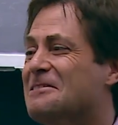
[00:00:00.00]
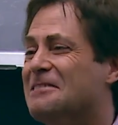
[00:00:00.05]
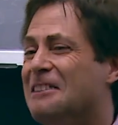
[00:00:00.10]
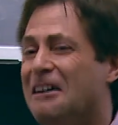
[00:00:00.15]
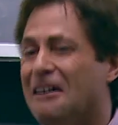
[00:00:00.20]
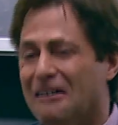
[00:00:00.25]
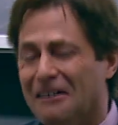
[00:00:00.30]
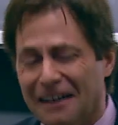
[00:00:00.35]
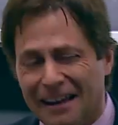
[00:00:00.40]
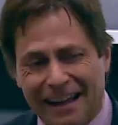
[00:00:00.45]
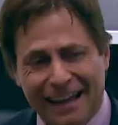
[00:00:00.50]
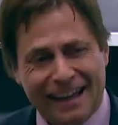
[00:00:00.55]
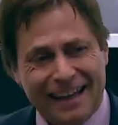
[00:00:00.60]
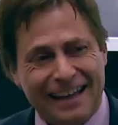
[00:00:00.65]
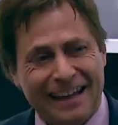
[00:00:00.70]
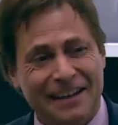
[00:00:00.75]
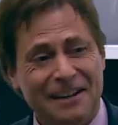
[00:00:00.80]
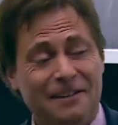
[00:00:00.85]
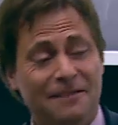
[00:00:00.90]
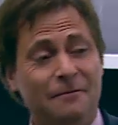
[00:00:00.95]
so,
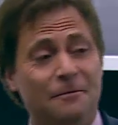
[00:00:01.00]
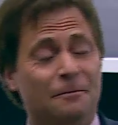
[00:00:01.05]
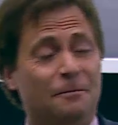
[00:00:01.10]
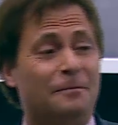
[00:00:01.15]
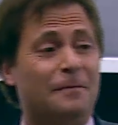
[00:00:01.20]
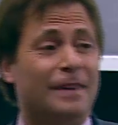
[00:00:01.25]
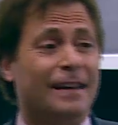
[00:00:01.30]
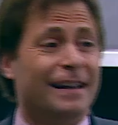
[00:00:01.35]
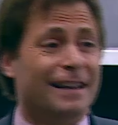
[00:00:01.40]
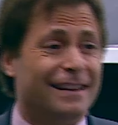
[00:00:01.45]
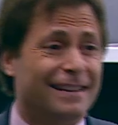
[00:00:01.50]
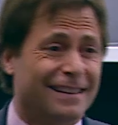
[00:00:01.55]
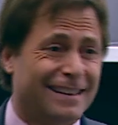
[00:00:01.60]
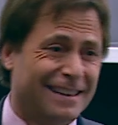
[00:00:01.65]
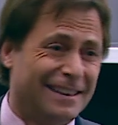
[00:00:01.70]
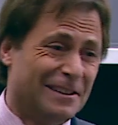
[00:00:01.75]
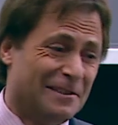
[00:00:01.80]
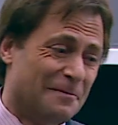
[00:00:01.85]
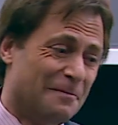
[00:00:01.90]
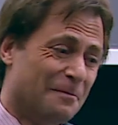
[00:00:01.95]
uh,
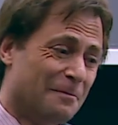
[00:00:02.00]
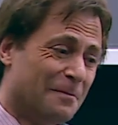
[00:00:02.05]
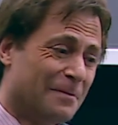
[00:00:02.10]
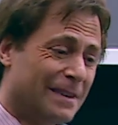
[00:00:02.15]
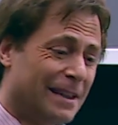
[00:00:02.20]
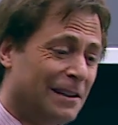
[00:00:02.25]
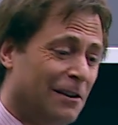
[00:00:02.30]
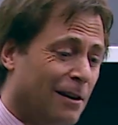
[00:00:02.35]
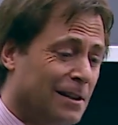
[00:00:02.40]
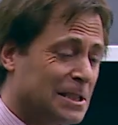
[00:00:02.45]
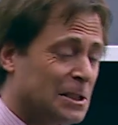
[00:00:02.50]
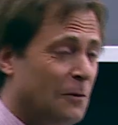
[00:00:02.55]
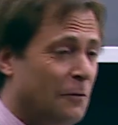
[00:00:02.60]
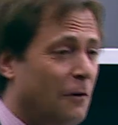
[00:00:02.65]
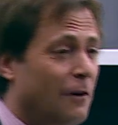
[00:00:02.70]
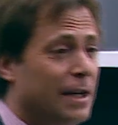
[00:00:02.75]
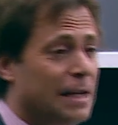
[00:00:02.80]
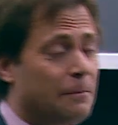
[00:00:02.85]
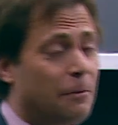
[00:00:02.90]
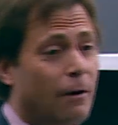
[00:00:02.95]
the not so
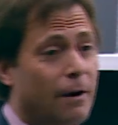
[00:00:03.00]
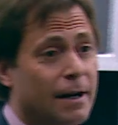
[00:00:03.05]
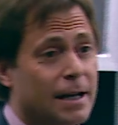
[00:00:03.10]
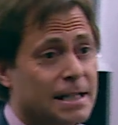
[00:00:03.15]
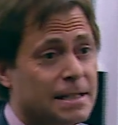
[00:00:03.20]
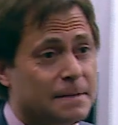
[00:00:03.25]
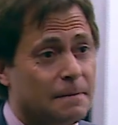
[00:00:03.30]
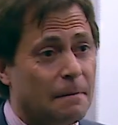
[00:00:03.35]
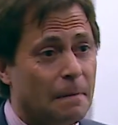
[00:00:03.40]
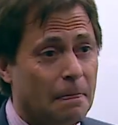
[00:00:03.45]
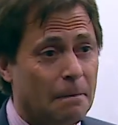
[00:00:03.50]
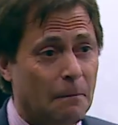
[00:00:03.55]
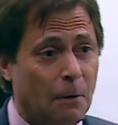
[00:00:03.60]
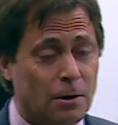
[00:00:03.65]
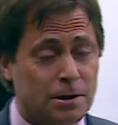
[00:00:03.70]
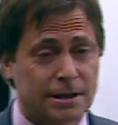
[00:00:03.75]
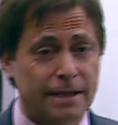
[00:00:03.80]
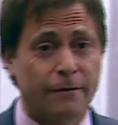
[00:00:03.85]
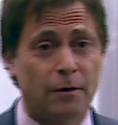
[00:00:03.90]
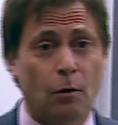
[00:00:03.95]
funny part is
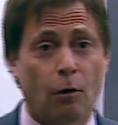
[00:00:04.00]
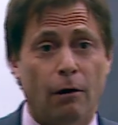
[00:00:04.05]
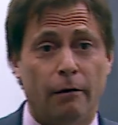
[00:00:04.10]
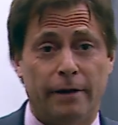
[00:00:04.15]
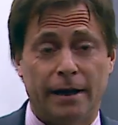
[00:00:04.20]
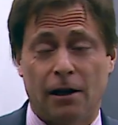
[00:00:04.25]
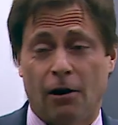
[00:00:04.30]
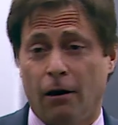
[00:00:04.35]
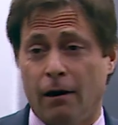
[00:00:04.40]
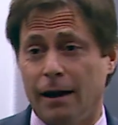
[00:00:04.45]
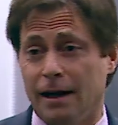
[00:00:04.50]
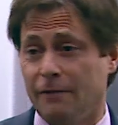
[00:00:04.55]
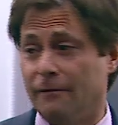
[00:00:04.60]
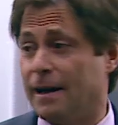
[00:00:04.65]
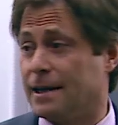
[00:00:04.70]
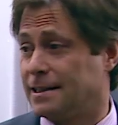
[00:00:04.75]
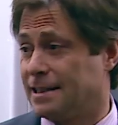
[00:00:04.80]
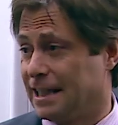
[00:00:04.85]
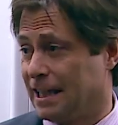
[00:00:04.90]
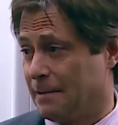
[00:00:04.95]
most of you already are
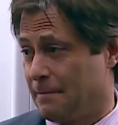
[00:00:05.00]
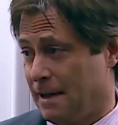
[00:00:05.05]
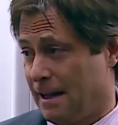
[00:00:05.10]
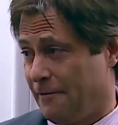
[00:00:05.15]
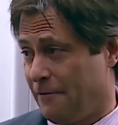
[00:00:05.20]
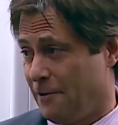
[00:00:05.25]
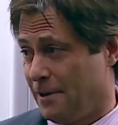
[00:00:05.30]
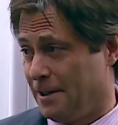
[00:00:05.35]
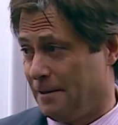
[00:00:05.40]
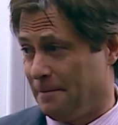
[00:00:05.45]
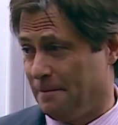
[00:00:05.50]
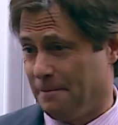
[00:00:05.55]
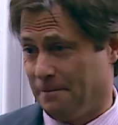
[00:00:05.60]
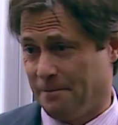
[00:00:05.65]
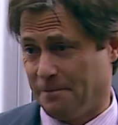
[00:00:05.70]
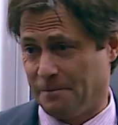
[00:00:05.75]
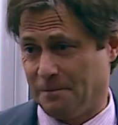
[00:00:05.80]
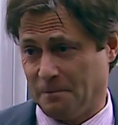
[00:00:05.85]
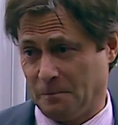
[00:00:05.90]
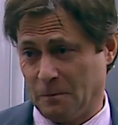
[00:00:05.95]
investing in my fund
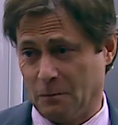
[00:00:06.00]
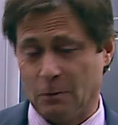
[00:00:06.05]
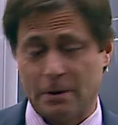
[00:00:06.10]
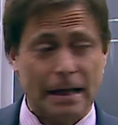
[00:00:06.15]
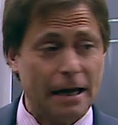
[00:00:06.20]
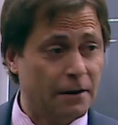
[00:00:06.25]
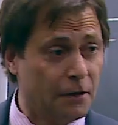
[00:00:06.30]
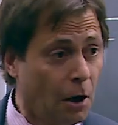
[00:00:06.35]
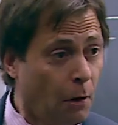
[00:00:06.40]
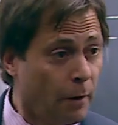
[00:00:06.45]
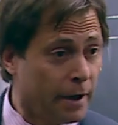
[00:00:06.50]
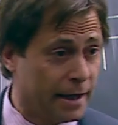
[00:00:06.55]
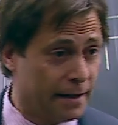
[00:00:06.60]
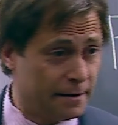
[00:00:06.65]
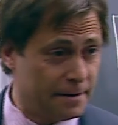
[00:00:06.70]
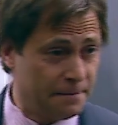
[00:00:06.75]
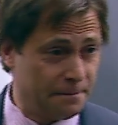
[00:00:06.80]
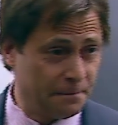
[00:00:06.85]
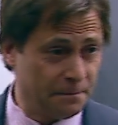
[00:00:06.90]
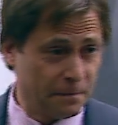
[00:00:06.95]
without knowing
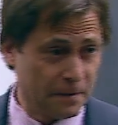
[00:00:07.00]
it.